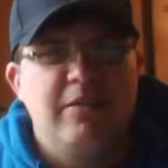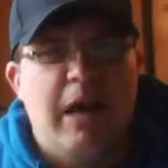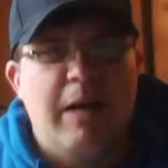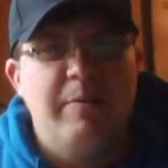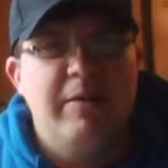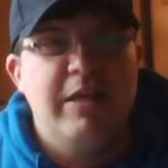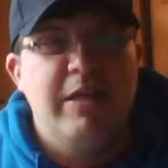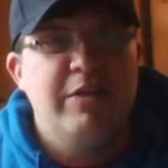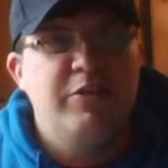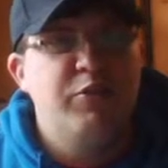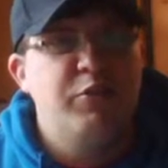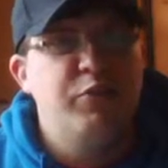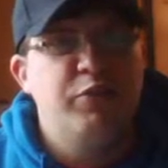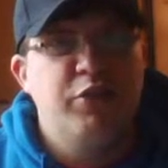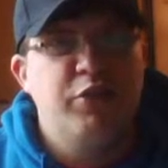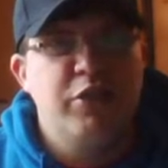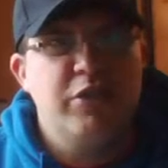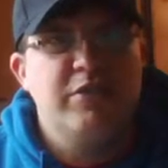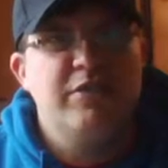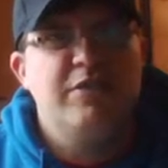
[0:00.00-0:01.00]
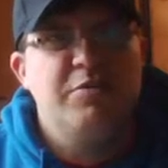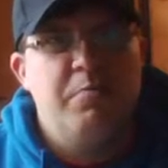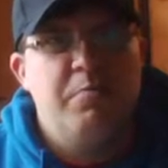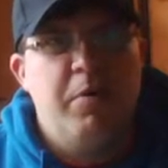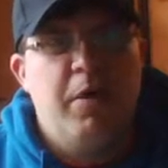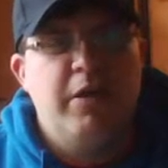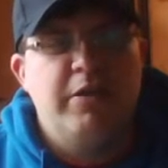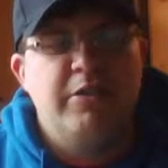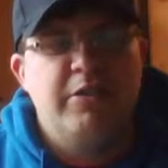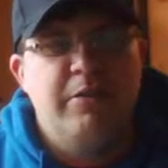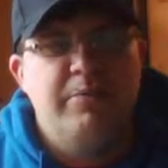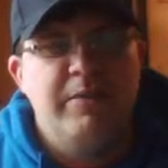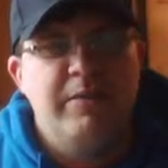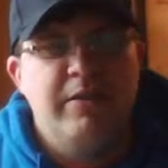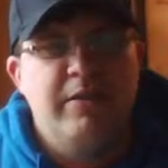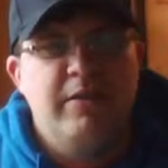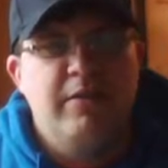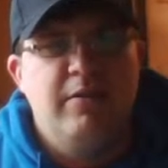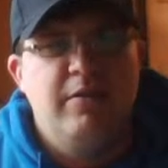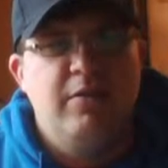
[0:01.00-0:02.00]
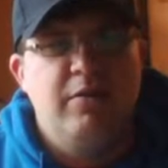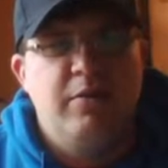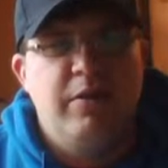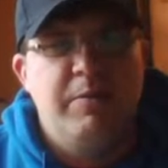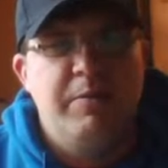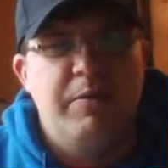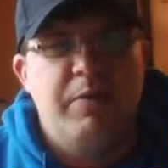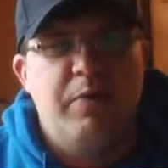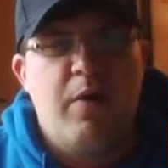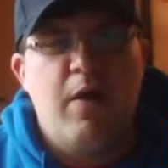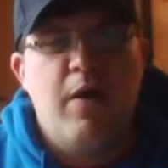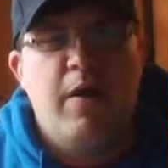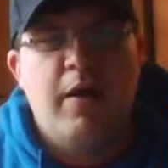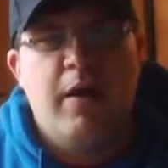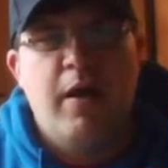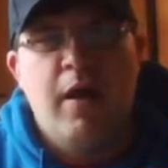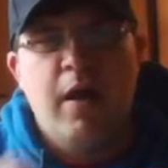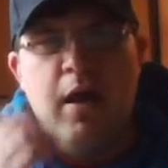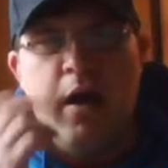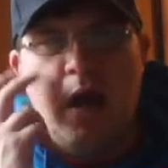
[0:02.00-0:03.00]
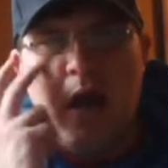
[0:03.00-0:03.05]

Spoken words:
they do just as much, don't get me wrong,